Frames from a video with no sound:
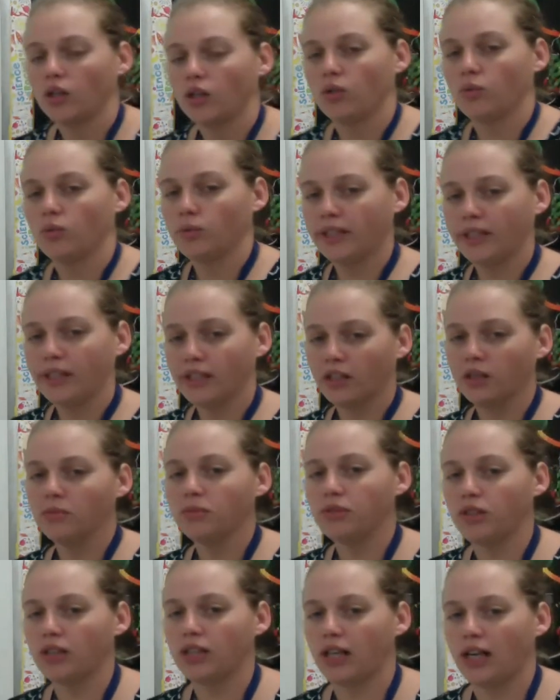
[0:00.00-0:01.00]
When it comes
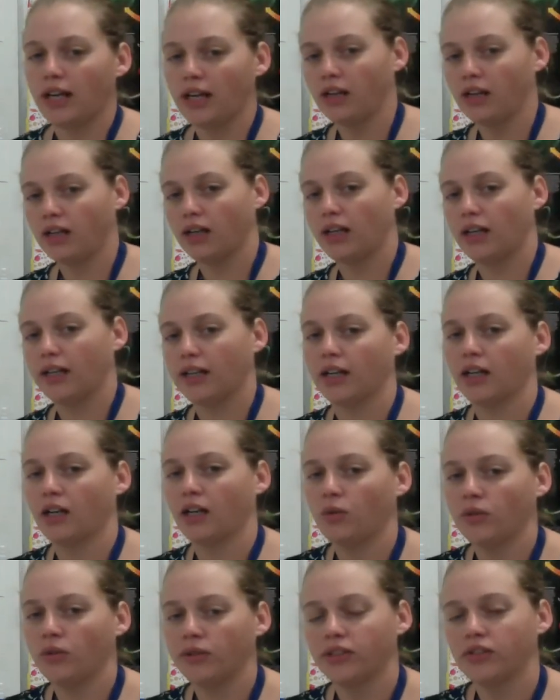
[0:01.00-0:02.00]
to the air egg, I
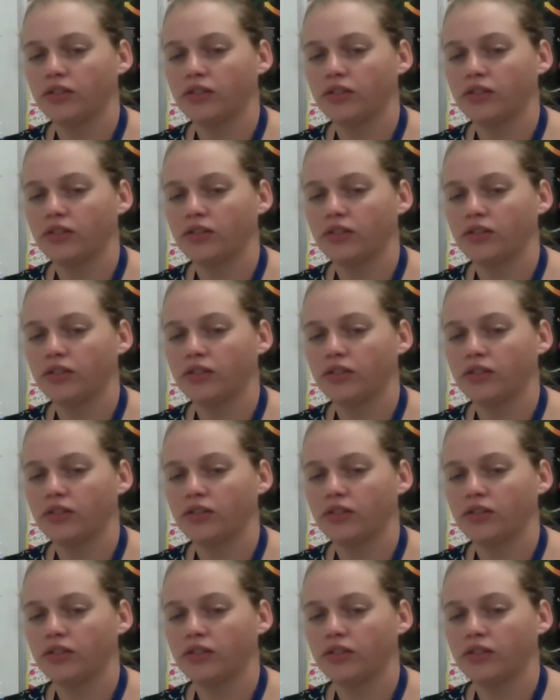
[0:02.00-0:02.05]
want us